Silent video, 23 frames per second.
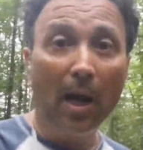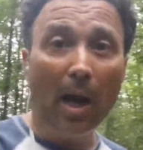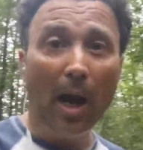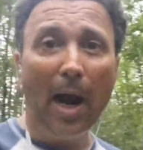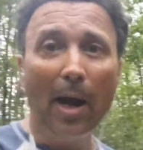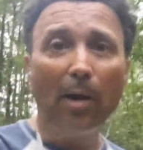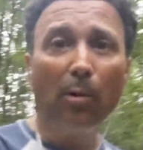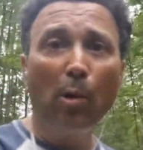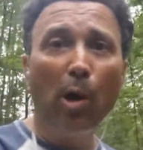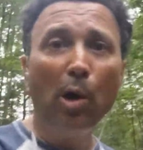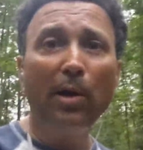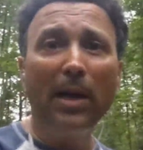
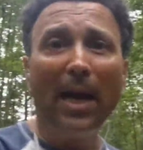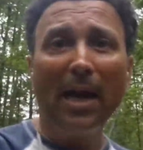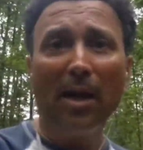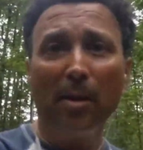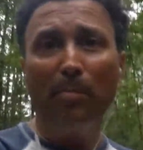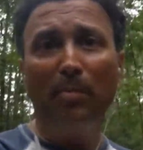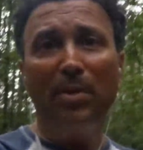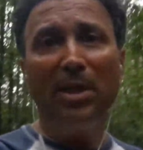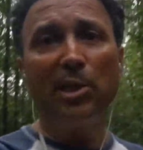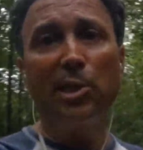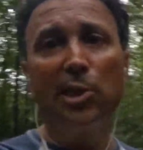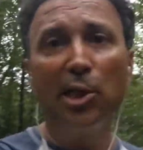I wrote out a
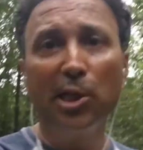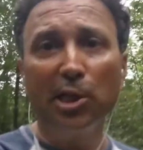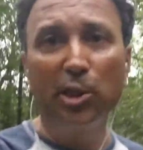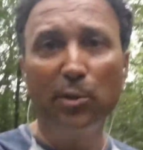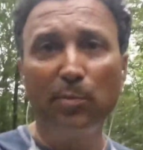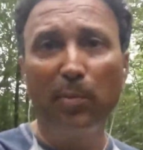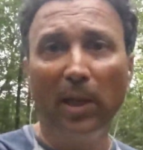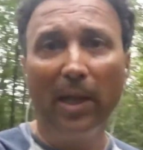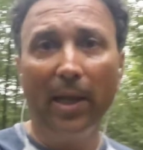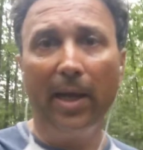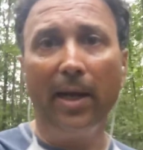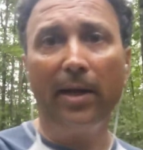business
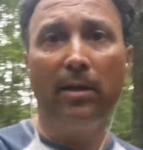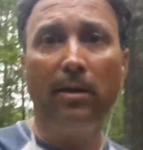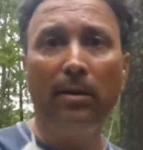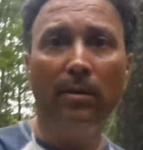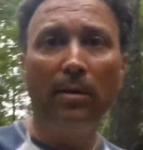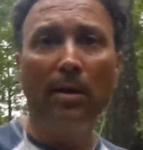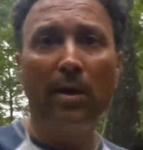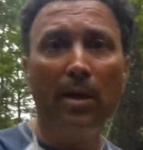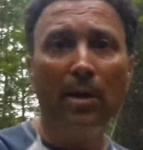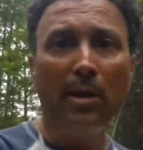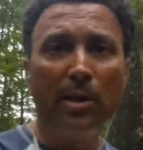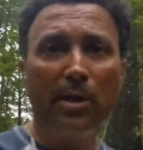
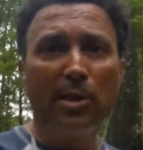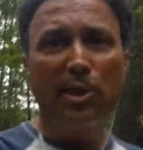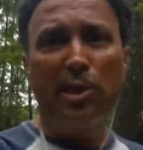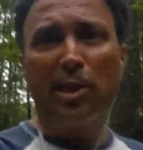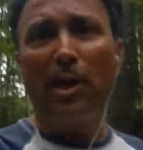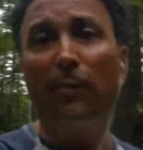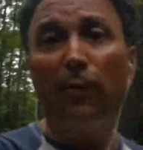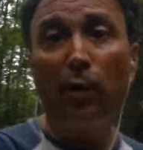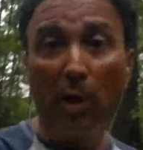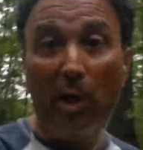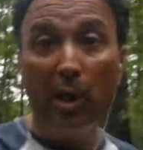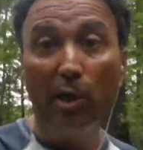plan
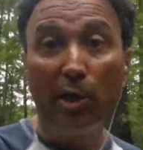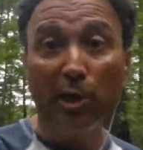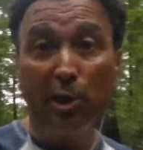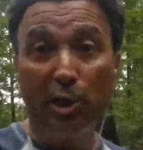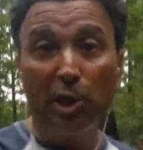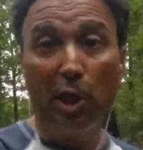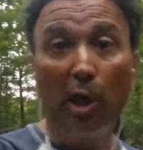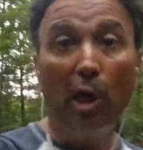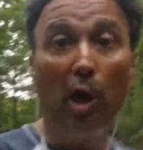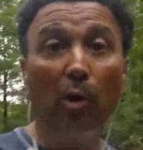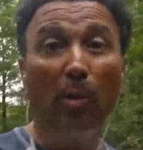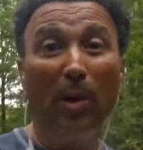several
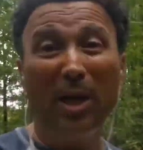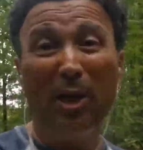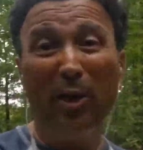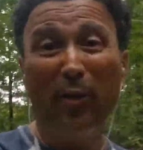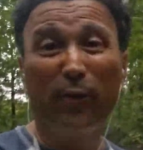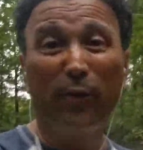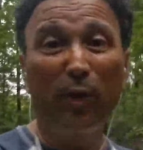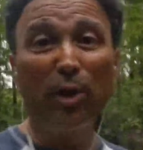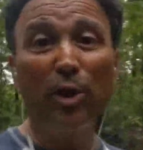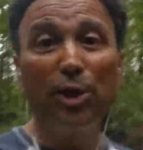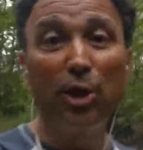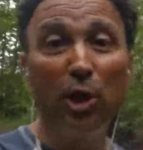years ago when you
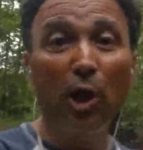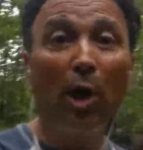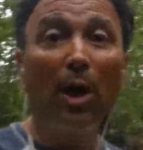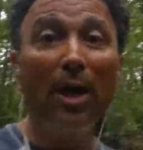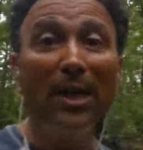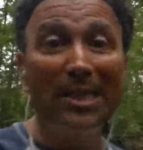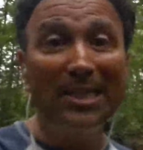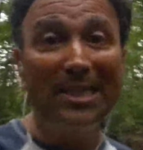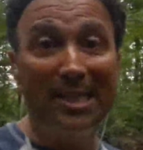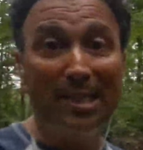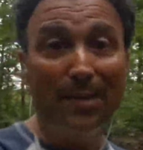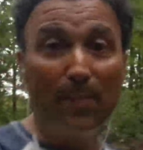first
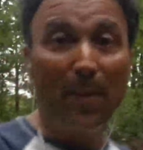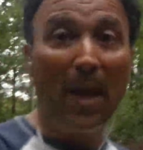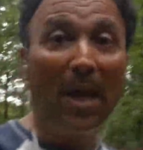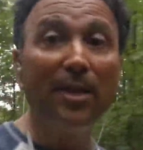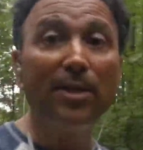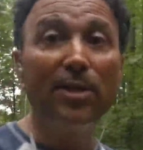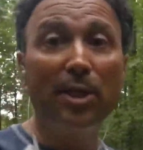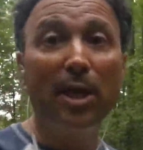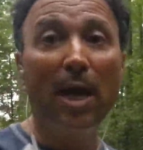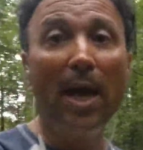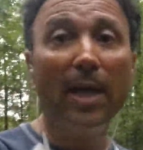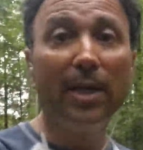started
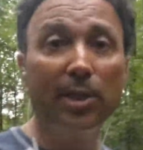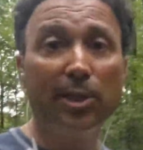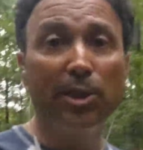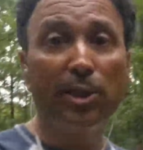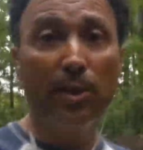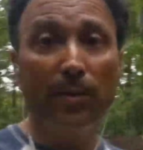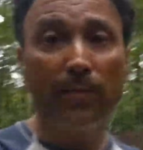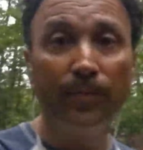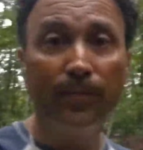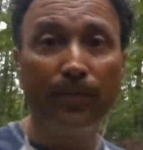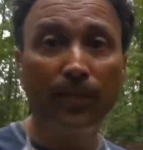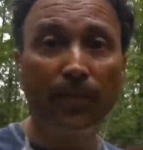
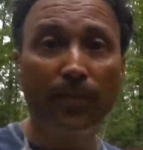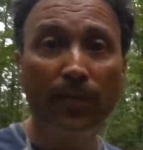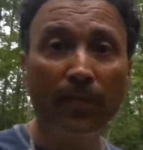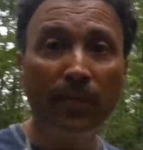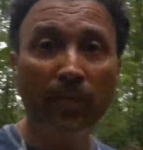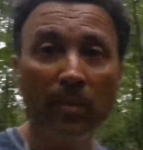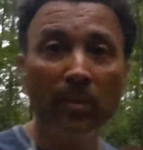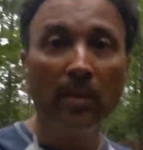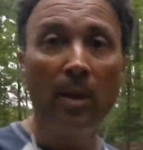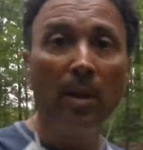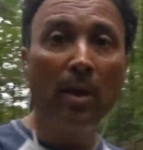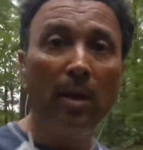SpaceX,
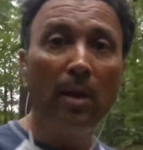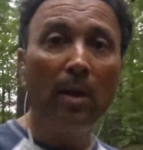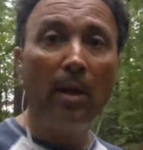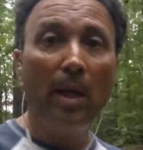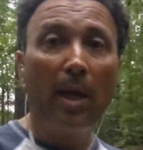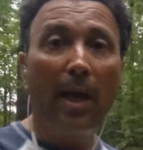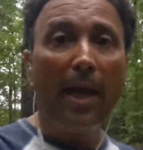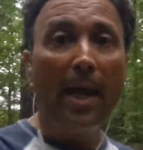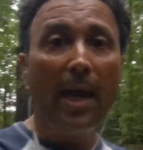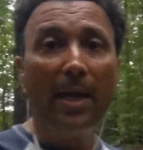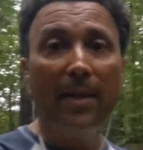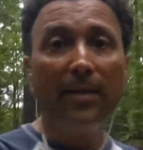
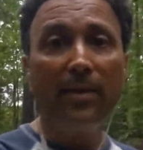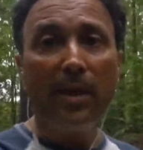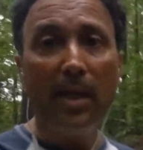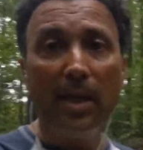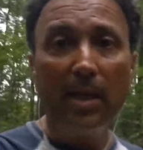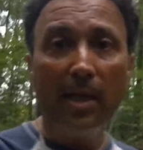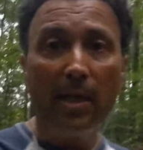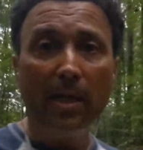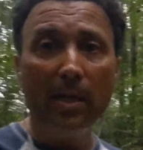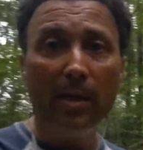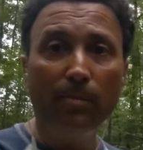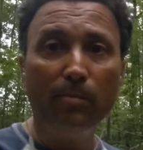and
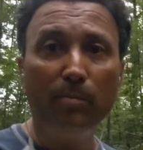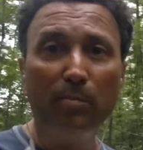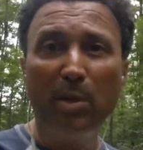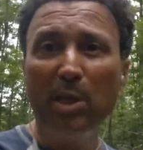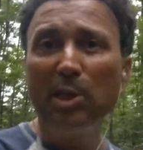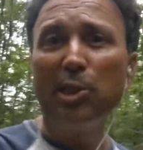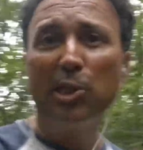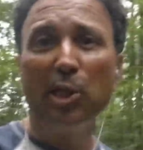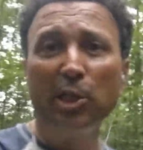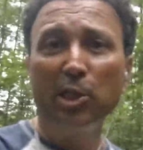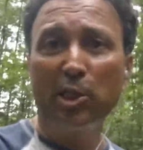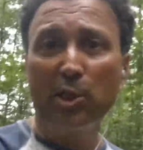the
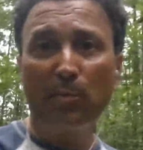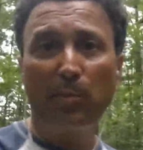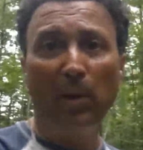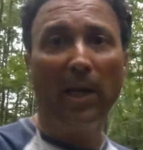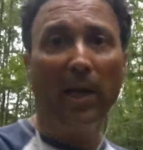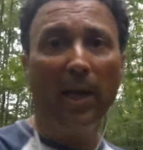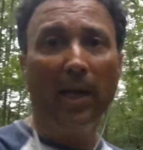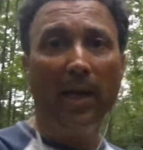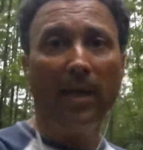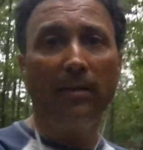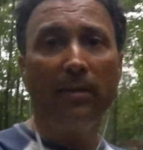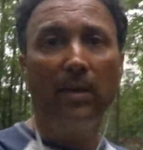business
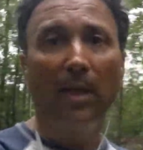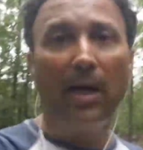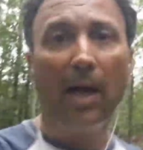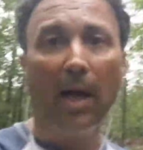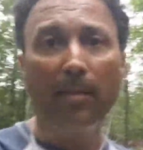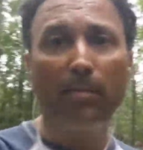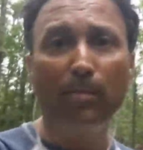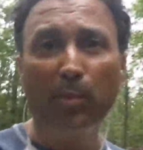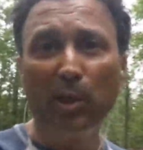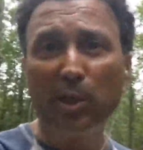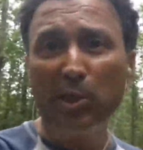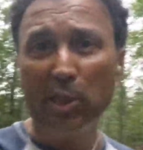plan that
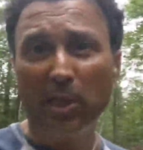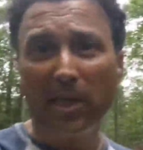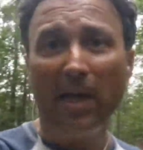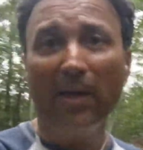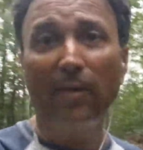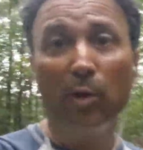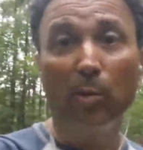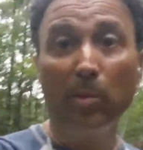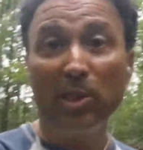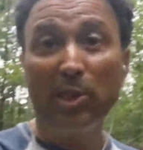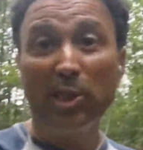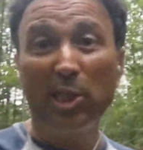I put
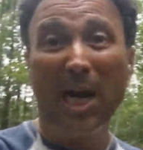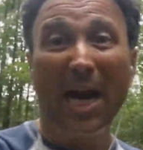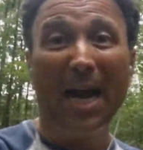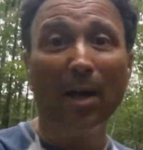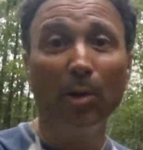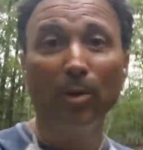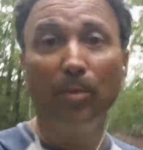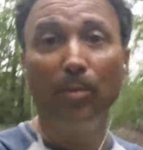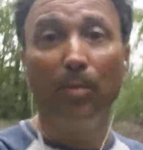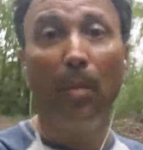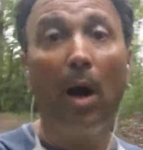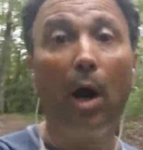together was
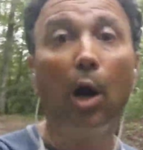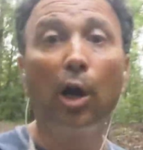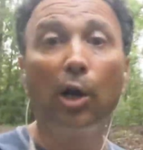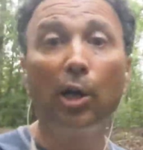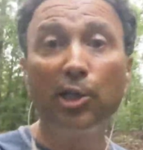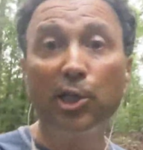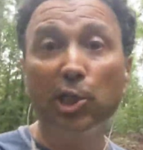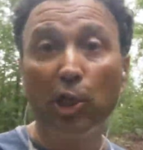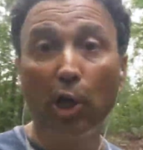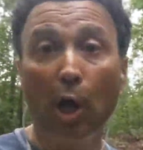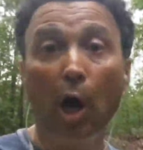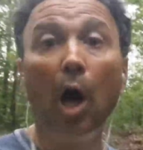titled
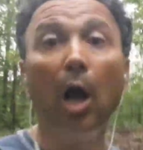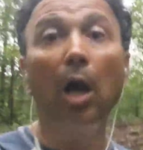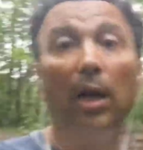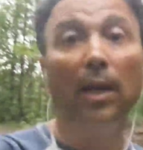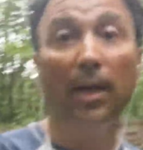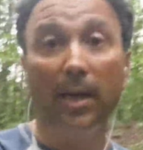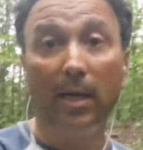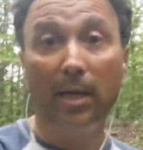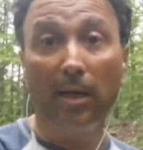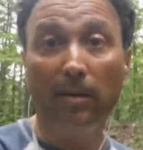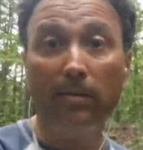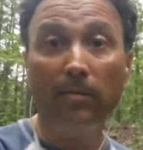Mars
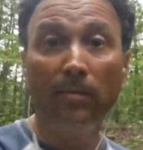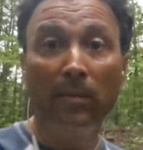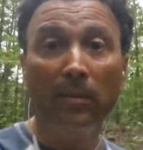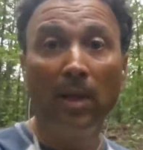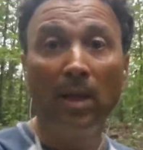Colony.